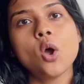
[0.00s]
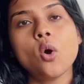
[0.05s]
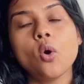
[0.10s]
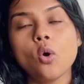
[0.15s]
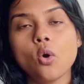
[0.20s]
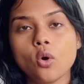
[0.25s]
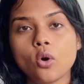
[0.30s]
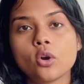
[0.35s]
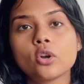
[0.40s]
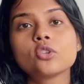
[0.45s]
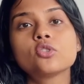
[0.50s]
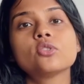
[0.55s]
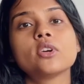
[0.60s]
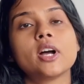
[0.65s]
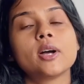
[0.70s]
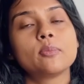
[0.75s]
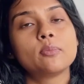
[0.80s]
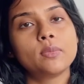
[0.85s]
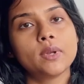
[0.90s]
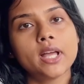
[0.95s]
or to
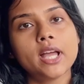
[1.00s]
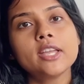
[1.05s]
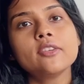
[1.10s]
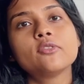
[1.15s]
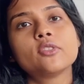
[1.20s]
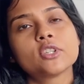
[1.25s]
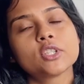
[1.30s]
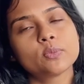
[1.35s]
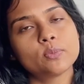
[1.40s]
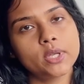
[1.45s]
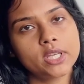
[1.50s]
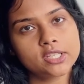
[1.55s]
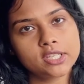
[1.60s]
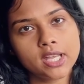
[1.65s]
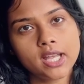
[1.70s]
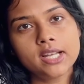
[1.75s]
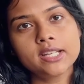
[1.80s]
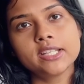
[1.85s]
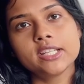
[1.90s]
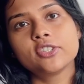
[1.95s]
apply for
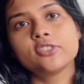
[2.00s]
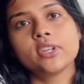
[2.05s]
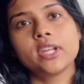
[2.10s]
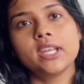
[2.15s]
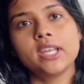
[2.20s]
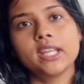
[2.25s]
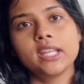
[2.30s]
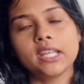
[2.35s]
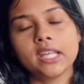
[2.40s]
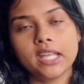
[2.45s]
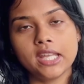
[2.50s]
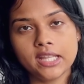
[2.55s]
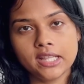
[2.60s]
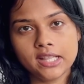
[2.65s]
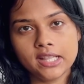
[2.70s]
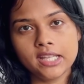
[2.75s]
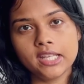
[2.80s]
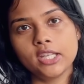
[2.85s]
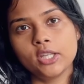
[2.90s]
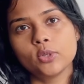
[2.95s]
specialty training
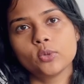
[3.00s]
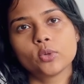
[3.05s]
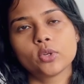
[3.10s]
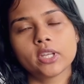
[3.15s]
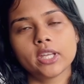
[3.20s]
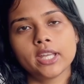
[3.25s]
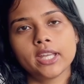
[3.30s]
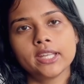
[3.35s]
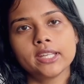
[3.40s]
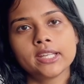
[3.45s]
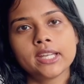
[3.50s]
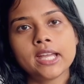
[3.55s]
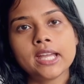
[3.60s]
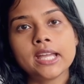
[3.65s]
in the UK,